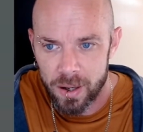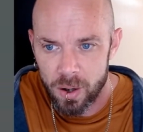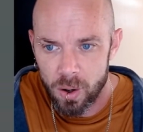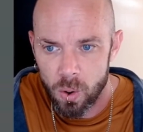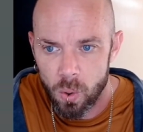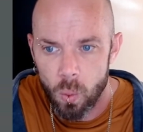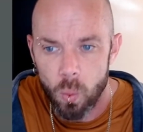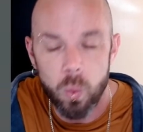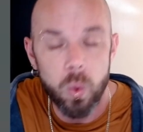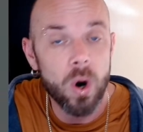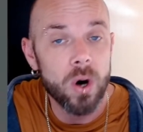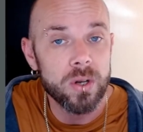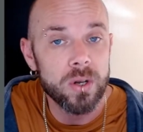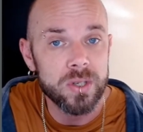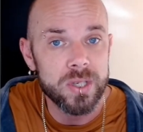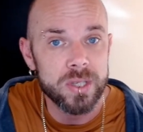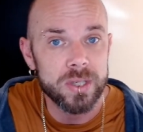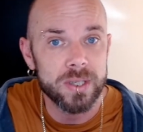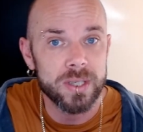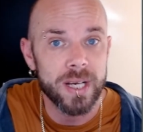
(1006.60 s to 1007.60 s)

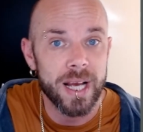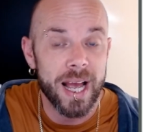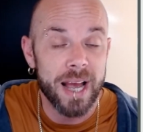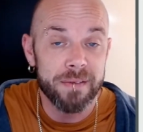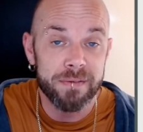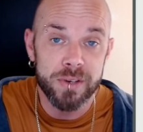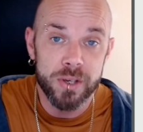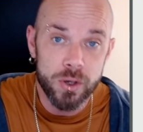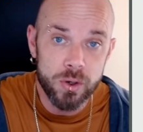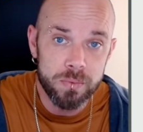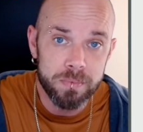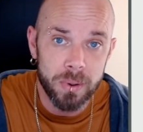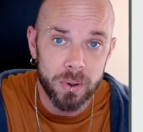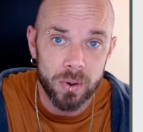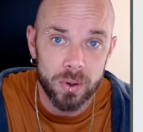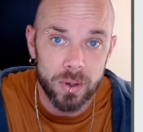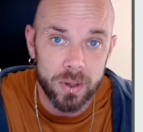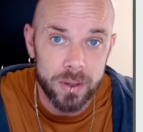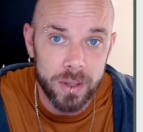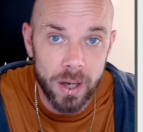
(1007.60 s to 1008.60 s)
what have you
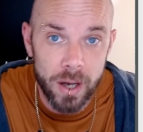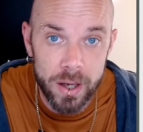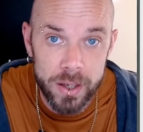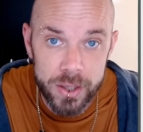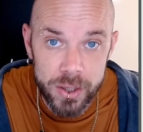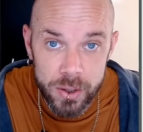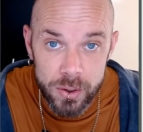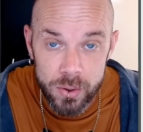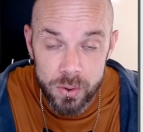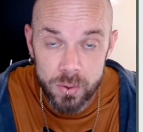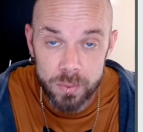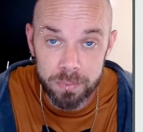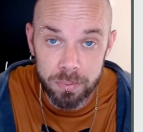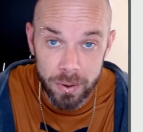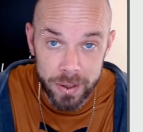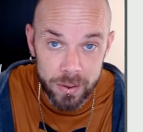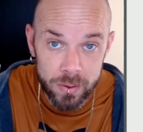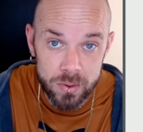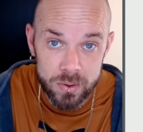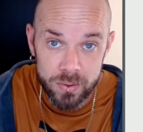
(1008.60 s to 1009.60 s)
bought? Are you
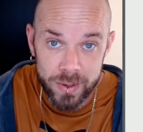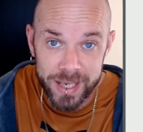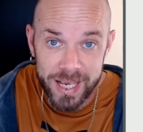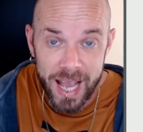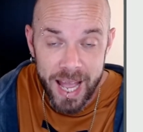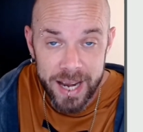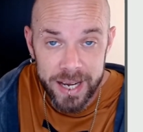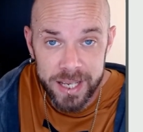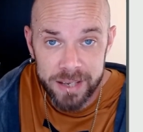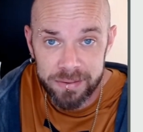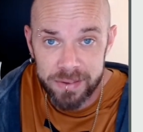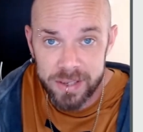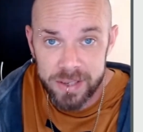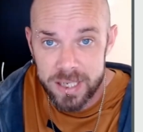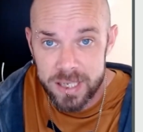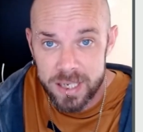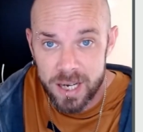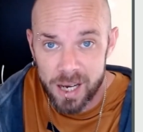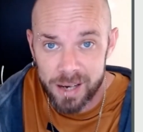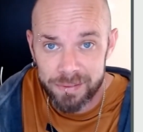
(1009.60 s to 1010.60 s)
pre-ordering any of this
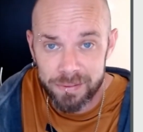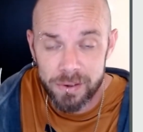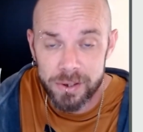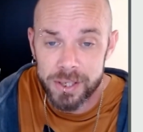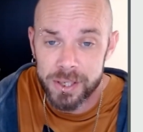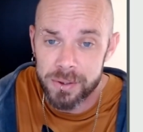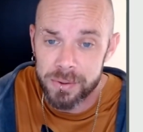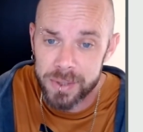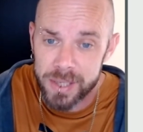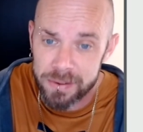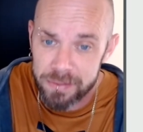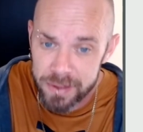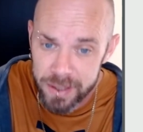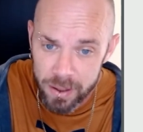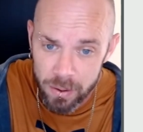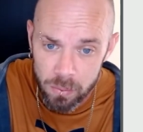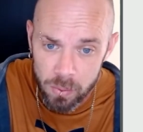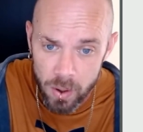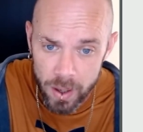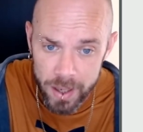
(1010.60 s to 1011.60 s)
stuff? Are you giving
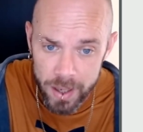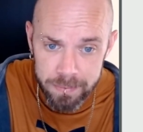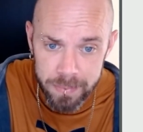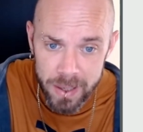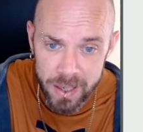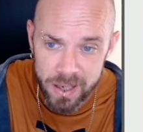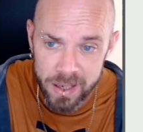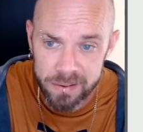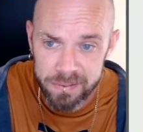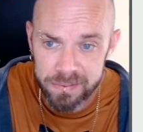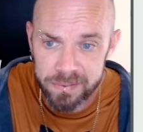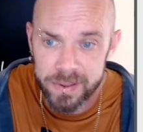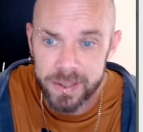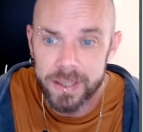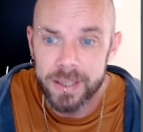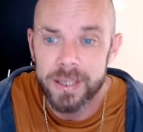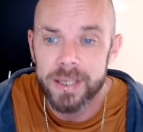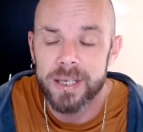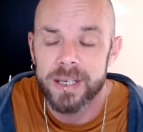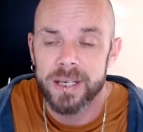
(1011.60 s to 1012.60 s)
it a wide berth?
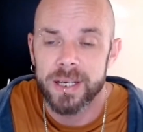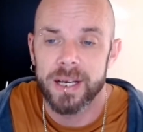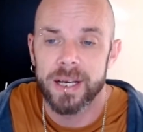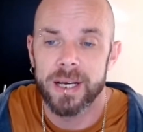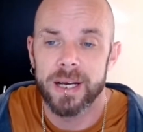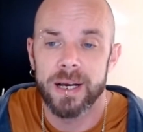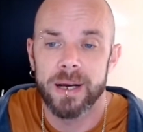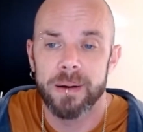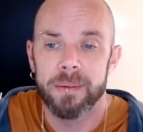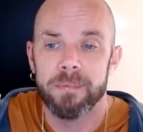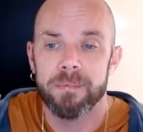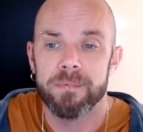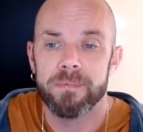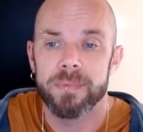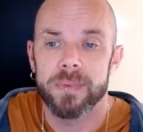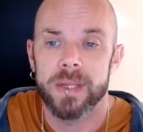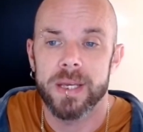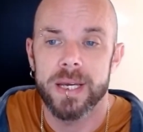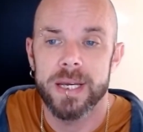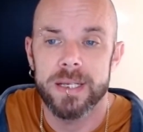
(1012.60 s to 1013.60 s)
Or
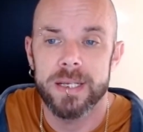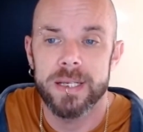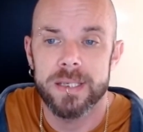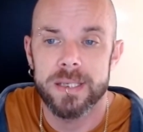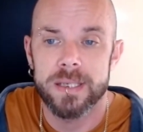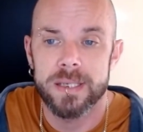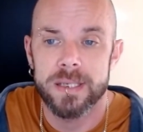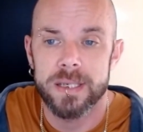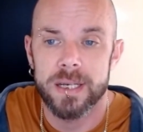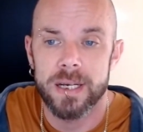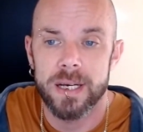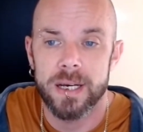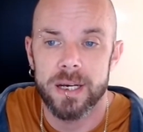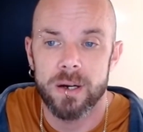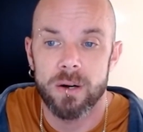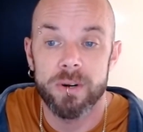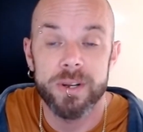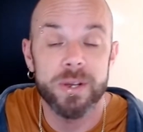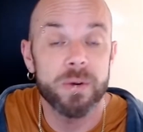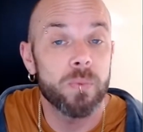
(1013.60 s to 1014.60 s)

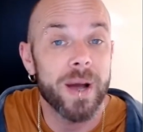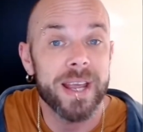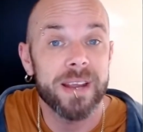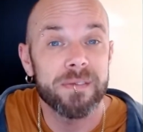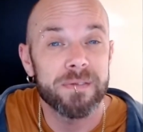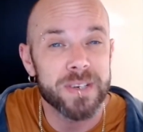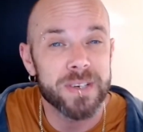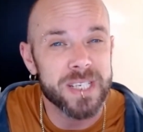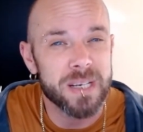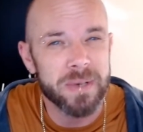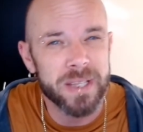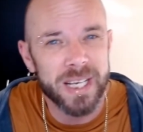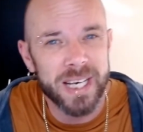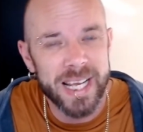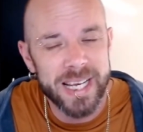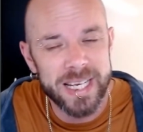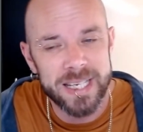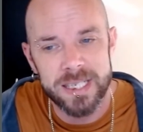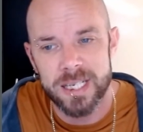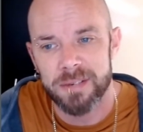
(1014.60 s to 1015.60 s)
are you waiting for some of the
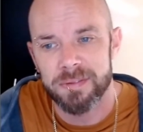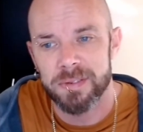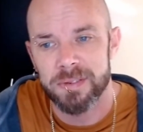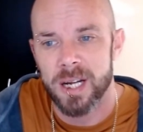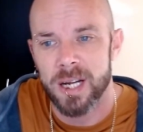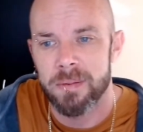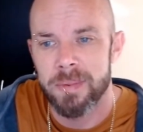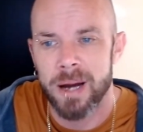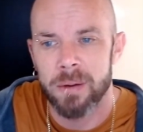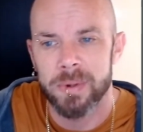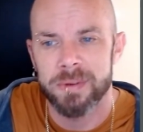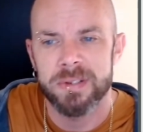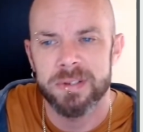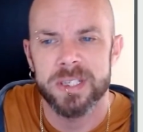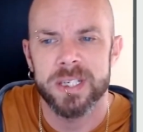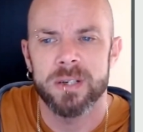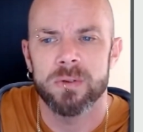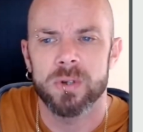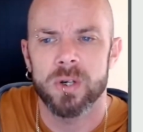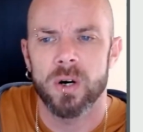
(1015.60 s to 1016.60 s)
later stuff to come out? We've
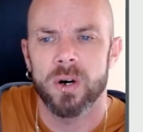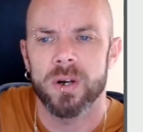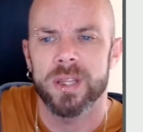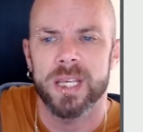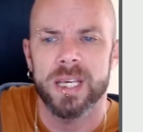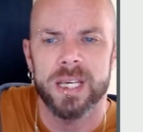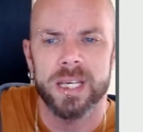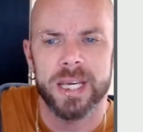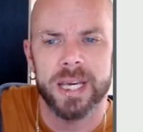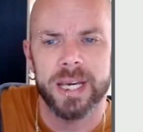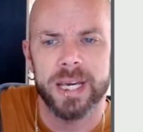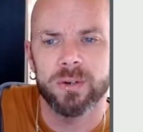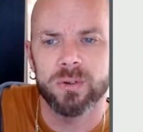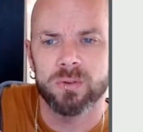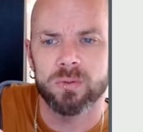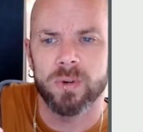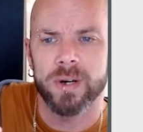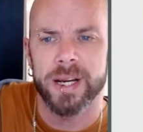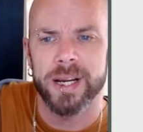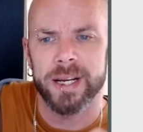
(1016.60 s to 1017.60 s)
still got the
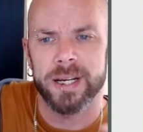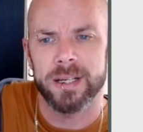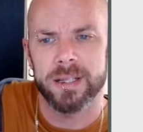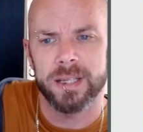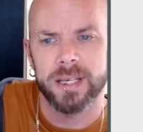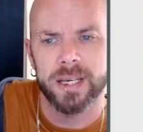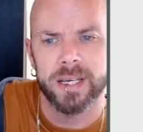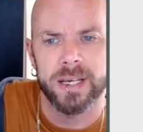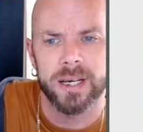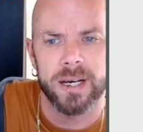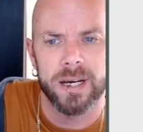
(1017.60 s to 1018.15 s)
Kill Rig, the